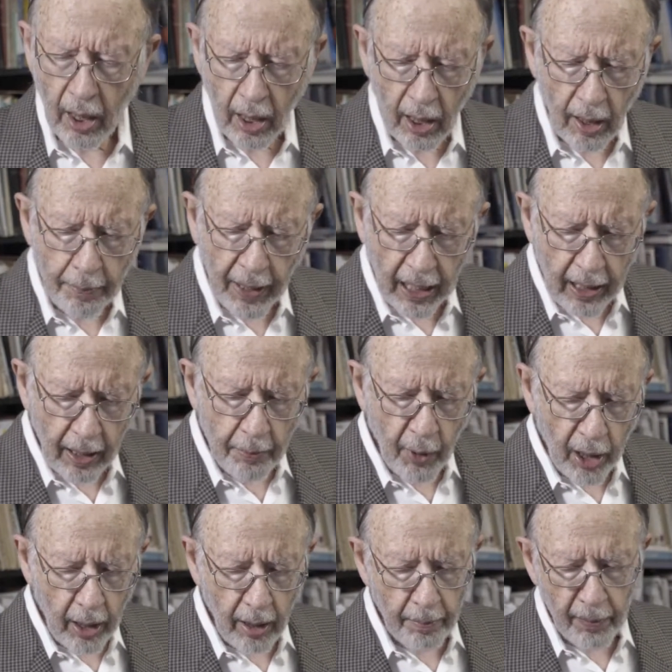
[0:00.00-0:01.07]
about
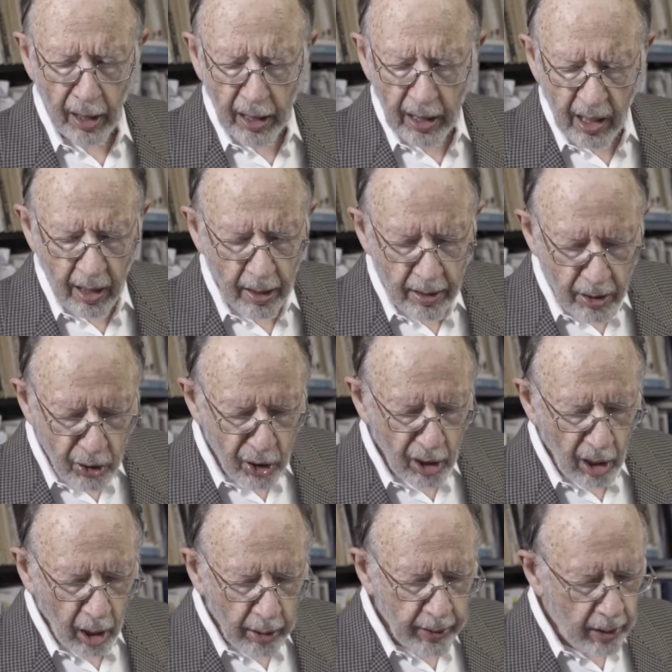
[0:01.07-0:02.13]
Abraham Lincoln's
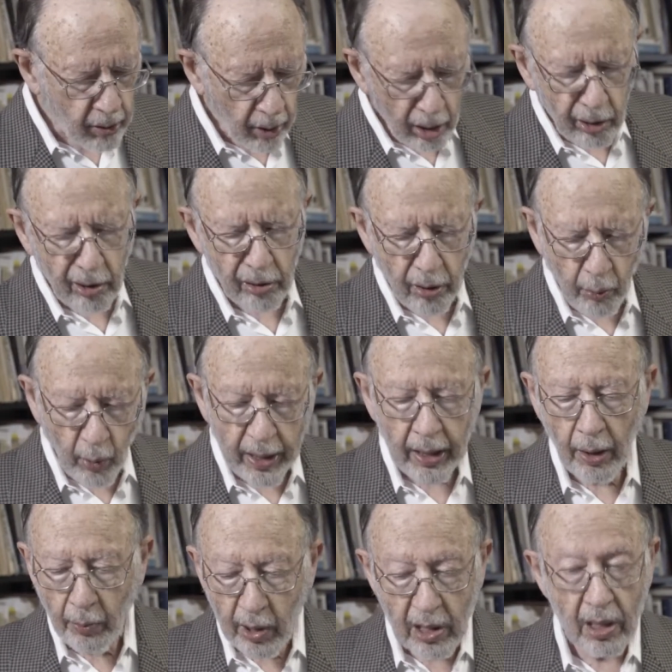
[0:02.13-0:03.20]
young adulthood when he
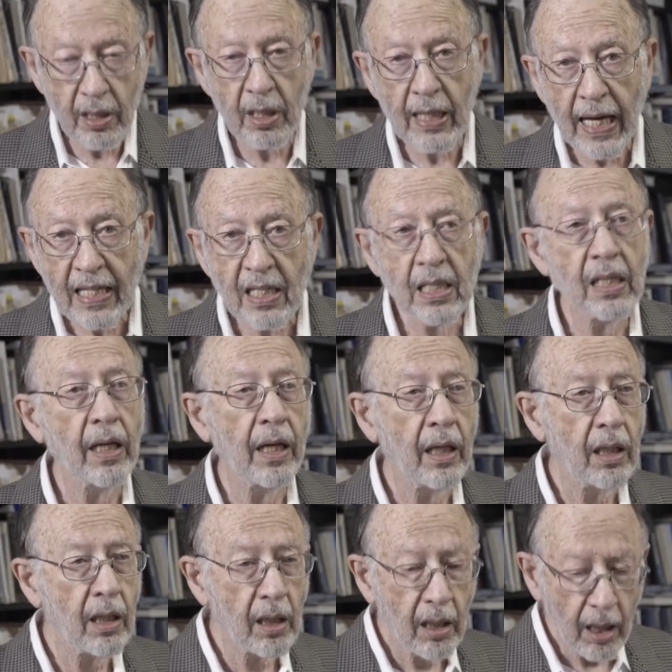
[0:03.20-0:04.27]
was
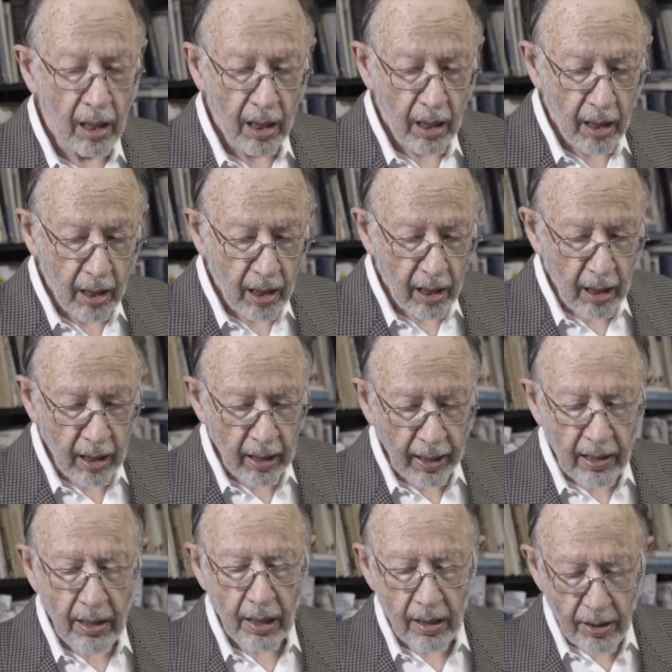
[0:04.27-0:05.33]
assassinated in
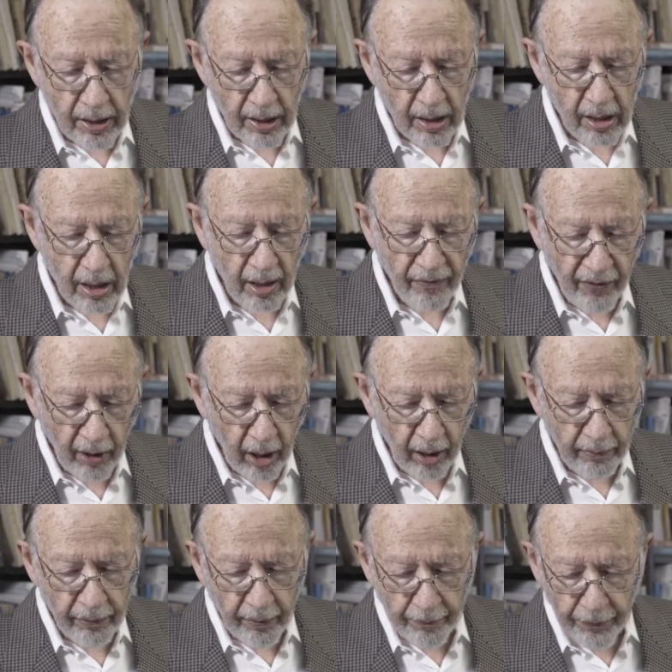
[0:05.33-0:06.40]

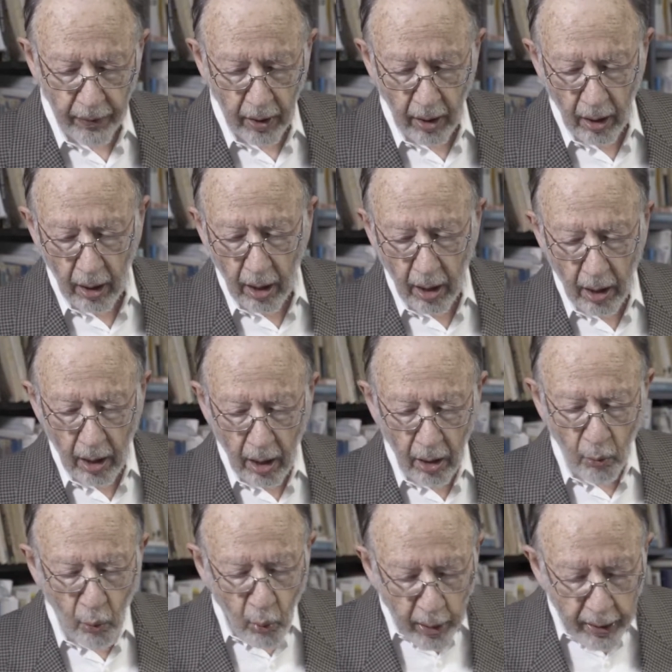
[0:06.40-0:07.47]
1865.
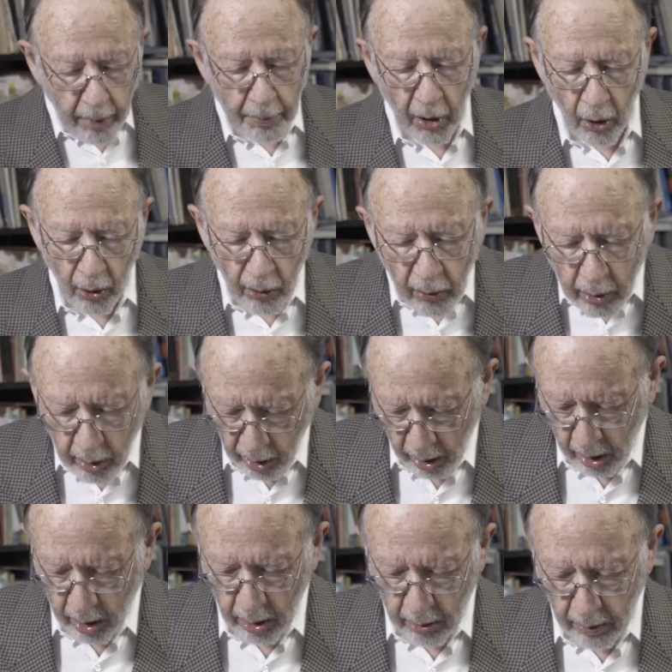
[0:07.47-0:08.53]
William
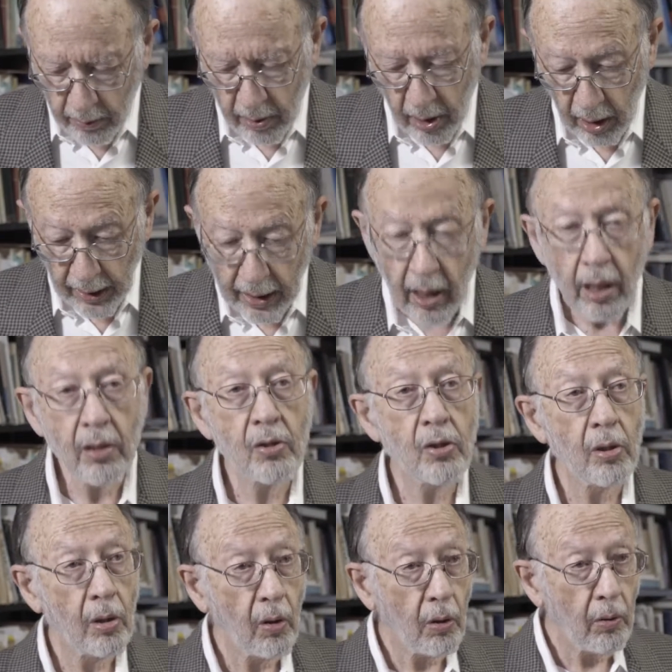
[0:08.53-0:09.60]
Herndon, who's Lincoln's
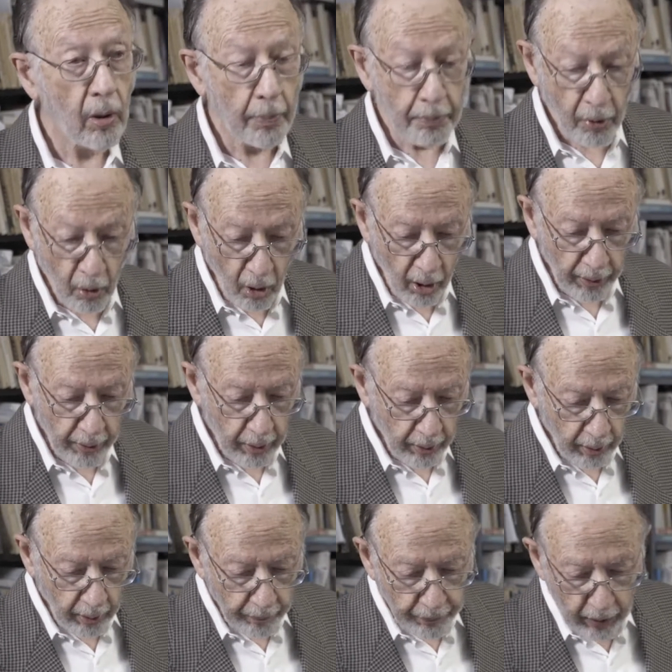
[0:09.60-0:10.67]
law partner,